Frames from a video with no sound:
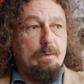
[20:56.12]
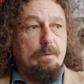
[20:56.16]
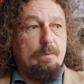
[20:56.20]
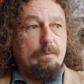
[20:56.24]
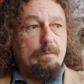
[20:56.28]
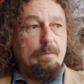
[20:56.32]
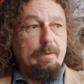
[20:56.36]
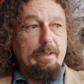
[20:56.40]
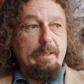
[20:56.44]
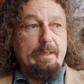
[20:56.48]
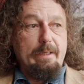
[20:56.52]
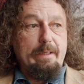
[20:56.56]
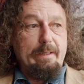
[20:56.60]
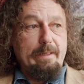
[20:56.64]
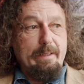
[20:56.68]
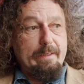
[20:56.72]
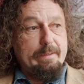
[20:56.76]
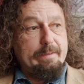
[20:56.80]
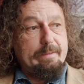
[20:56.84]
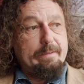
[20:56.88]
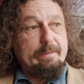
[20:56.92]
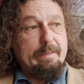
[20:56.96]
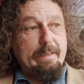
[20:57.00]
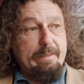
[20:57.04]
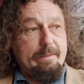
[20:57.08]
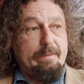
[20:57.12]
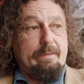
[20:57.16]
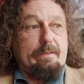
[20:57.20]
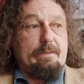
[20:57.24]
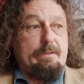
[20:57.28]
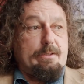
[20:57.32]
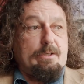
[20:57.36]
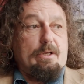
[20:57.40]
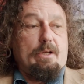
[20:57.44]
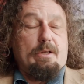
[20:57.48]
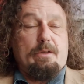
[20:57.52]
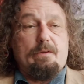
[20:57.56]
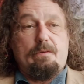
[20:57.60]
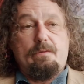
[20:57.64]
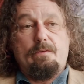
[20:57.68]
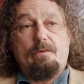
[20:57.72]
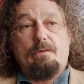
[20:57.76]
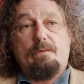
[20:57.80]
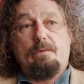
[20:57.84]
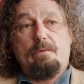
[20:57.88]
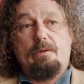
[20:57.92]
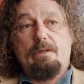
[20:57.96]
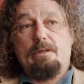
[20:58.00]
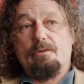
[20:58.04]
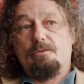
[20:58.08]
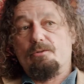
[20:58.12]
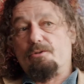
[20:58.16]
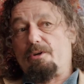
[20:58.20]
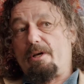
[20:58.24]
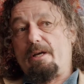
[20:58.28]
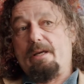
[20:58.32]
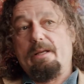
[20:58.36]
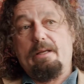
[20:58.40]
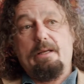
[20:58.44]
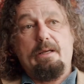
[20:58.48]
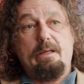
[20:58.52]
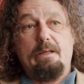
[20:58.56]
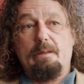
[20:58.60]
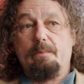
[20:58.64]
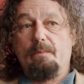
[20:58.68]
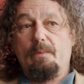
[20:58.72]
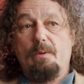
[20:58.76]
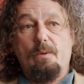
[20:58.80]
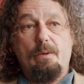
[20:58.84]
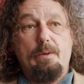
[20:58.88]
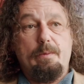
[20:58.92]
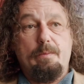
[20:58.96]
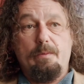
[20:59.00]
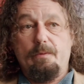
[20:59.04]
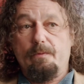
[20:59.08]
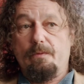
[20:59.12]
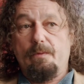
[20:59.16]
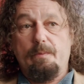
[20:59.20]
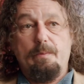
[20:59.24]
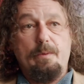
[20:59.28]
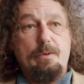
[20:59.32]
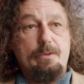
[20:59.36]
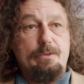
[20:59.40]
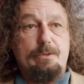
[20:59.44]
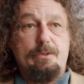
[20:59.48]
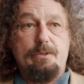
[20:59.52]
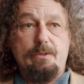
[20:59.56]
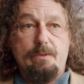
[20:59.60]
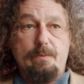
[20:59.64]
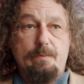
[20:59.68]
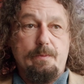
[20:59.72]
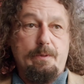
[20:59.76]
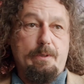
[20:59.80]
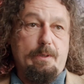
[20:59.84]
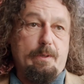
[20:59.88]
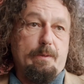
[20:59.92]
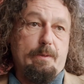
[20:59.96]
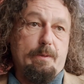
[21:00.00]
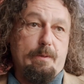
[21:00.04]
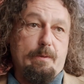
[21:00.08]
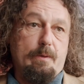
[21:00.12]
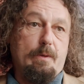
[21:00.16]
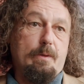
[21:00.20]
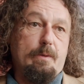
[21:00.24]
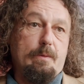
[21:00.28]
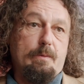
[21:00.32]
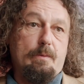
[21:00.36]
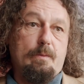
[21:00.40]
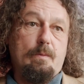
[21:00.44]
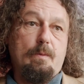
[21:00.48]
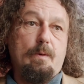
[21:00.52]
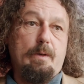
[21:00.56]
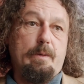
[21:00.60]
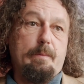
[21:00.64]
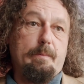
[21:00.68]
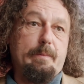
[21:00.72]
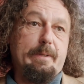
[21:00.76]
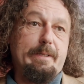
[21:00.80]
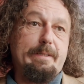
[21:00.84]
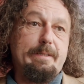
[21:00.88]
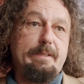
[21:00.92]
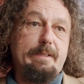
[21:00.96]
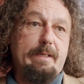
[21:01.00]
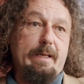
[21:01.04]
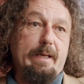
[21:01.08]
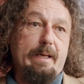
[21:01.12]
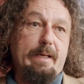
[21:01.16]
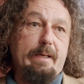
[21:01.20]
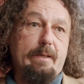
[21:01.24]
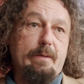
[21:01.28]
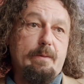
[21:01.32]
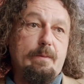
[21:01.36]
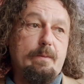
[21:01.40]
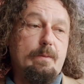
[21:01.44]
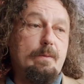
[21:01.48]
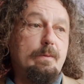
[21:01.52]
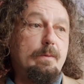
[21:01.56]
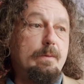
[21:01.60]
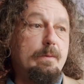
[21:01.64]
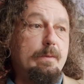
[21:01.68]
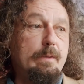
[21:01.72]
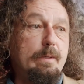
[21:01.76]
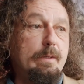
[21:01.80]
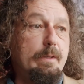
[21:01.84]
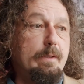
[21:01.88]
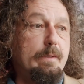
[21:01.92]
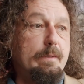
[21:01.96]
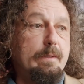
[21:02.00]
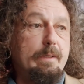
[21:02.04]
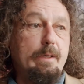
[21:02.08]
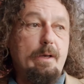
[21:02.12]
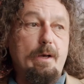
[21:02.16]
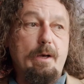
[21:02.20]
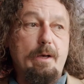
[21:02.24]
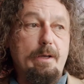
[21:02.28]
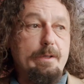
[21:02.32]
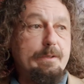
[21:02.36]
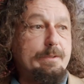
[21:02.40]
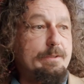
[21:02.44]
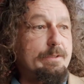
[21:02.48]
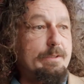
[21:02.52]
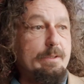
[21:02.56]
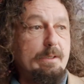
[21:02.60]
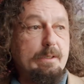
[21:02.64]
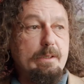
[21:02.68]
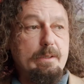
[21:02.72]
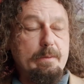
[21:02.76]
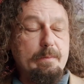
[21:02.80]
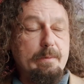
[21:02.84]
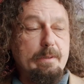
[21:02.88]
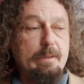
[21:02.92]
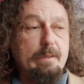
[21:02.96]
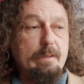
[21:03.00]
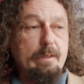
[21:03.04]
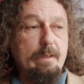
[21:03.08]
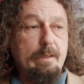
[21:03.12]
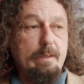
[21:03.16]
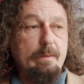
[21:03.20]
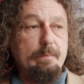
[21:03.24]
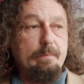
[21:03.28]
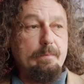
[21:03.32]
really, that's a chance for training and employment for Boscombe, you know, on quite a big scale. The arts are going to be